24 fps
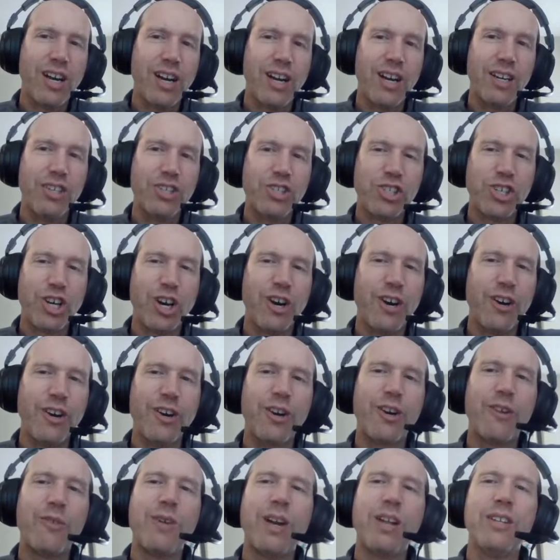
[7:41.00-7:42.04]

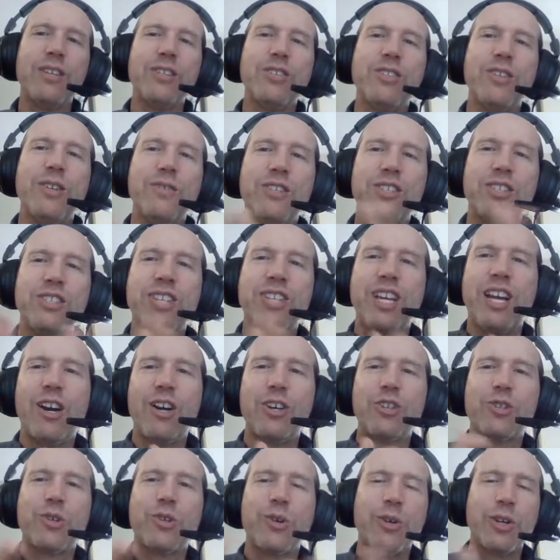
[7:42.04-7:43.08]
Charter relative to
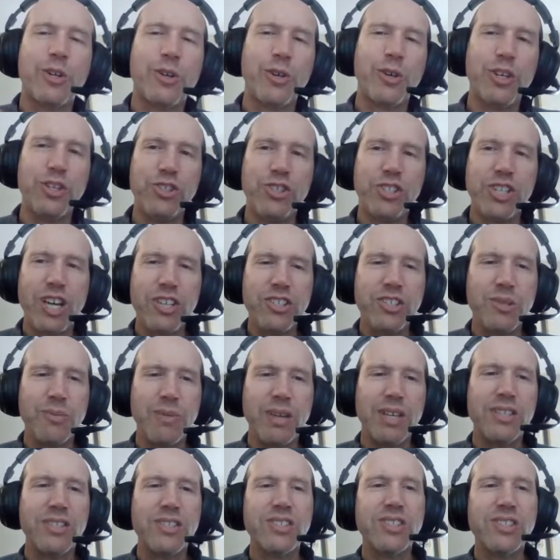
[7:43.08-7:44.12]
territorial
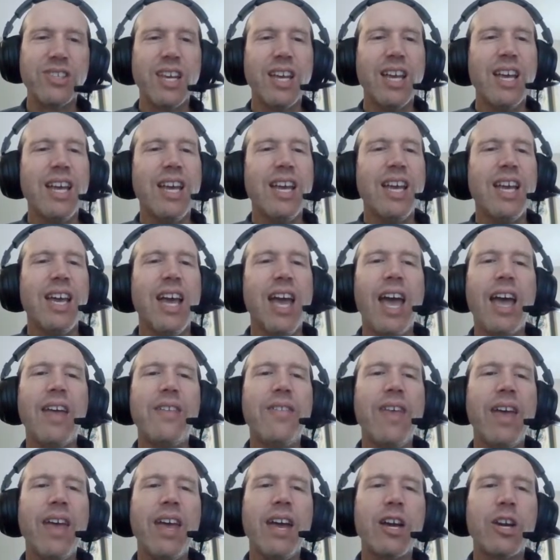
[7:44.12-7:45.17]
adjustments, and
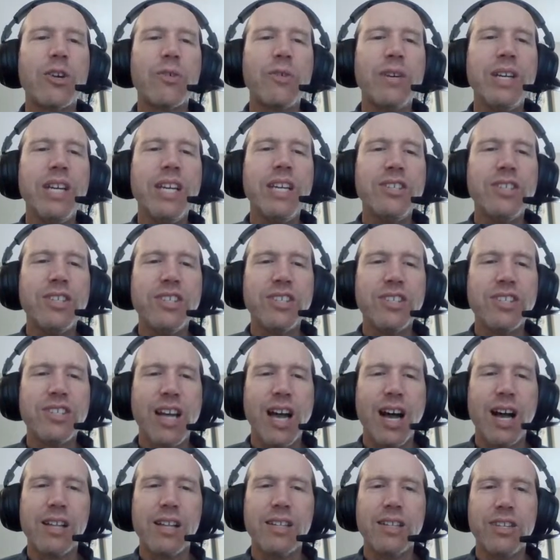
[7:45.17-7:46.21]
they agreed to
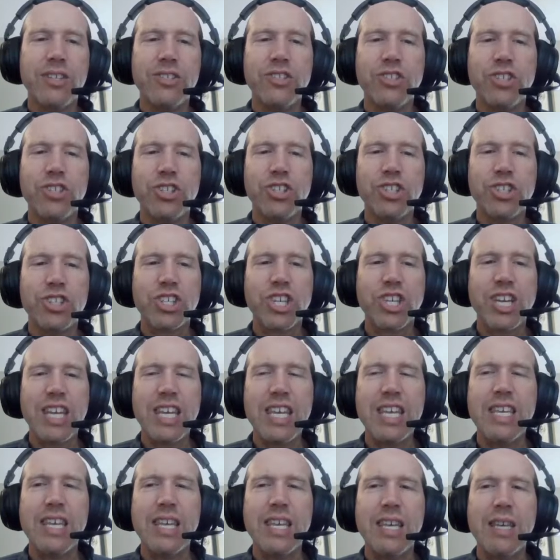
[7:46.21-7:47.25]
Stalin's
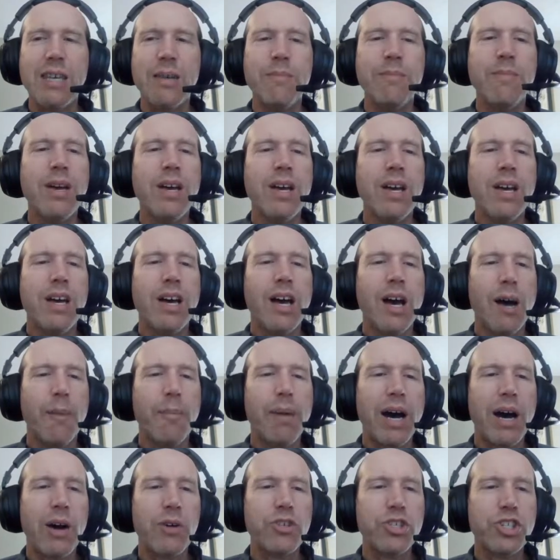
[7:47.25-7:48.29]
scheme
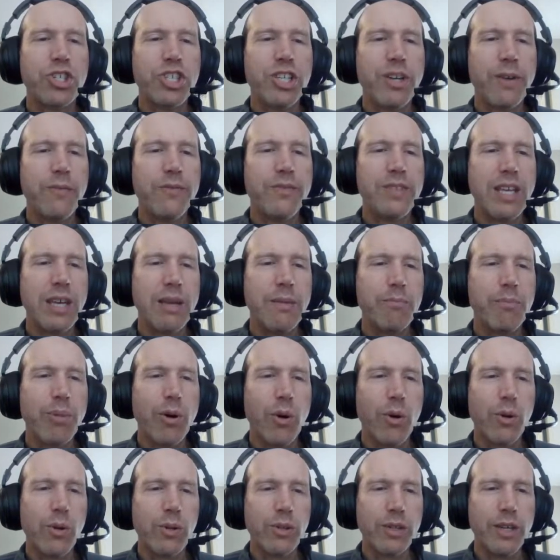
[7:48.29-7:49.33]
about shifting
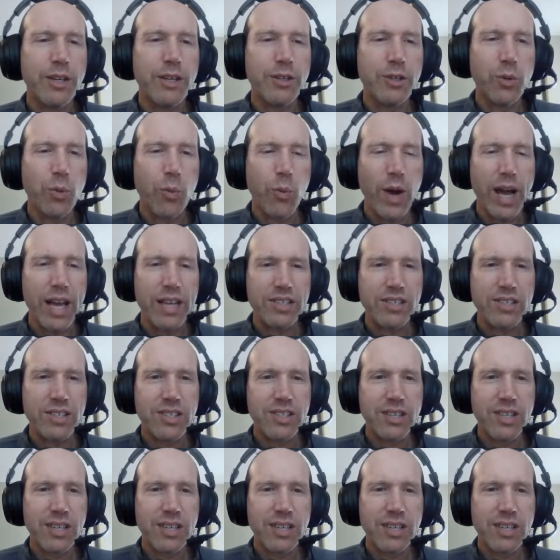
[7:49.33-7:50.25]
Poland west.